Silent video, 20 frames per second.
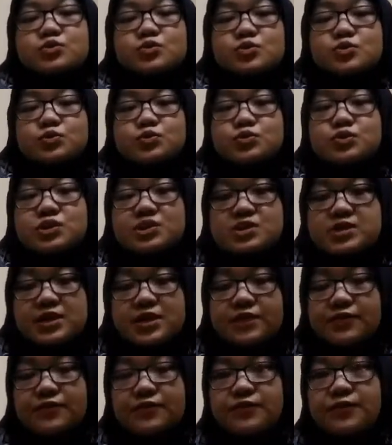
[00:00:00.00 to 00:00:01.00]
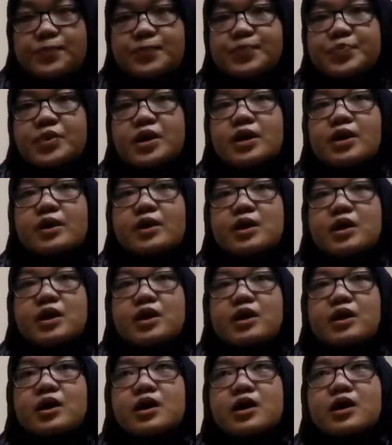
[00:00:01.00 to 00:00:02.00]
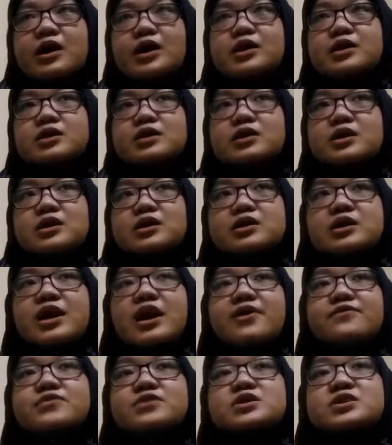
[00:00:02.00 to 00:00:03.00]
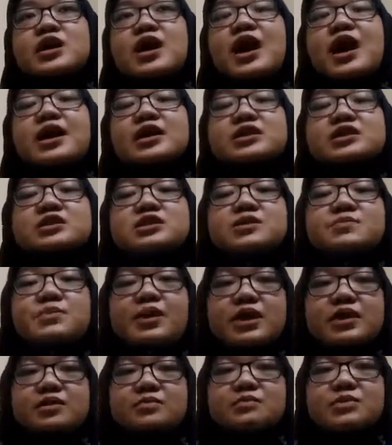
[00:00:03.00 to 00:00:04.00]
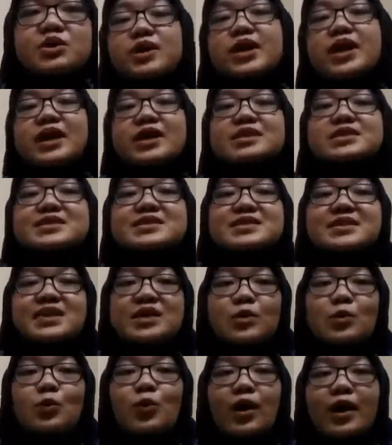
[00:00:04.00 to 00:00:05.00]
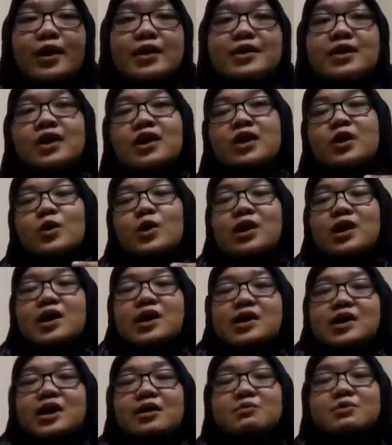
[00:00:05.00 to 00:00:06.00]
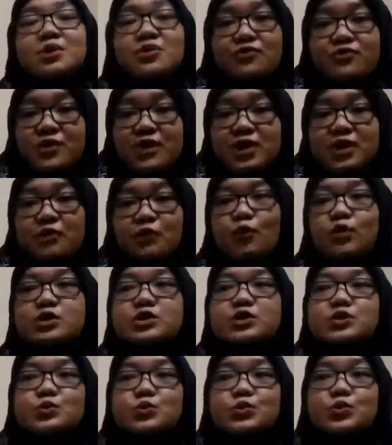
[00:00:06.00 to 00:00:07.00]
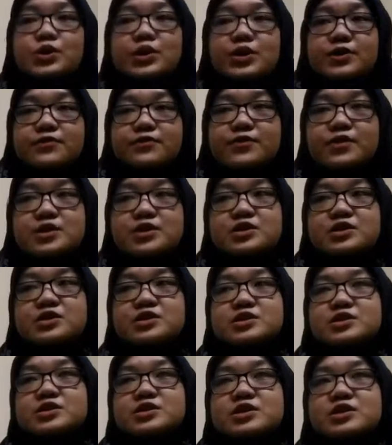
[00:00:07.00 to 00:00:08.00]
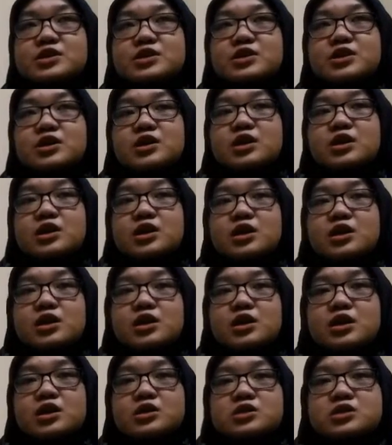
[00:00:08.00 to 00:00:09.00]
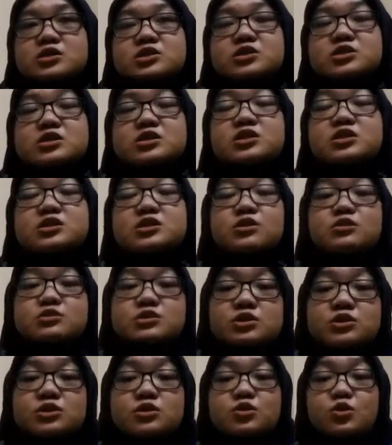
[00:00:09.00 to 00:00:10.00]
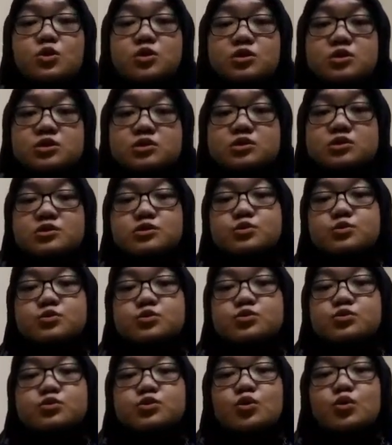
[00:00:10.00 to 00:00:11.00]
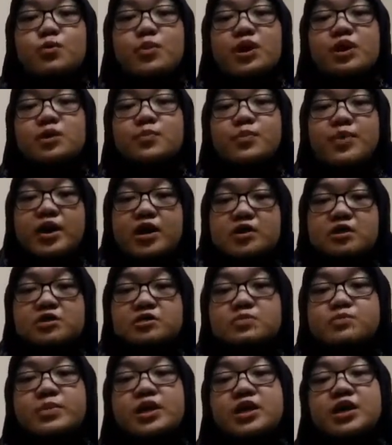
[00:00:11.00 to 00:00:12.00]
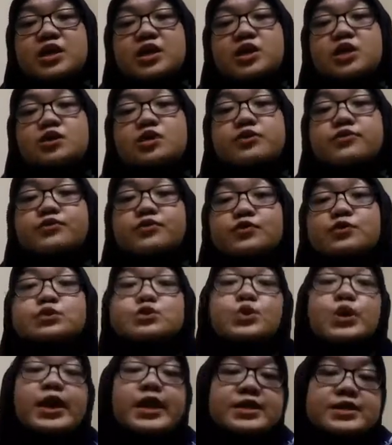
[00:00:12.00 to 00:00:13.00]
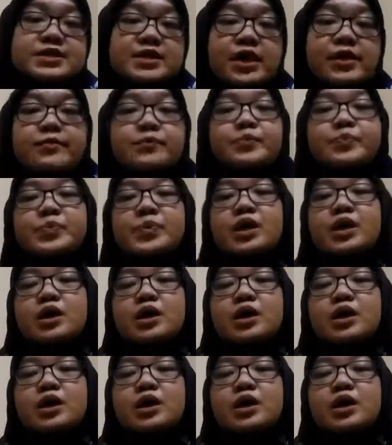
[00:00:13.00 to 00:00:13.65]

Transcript: to save, and it have a higher demand. We can see when Captain Phillips want to give the $30,000 to Somali Ferris, but he refused to accept.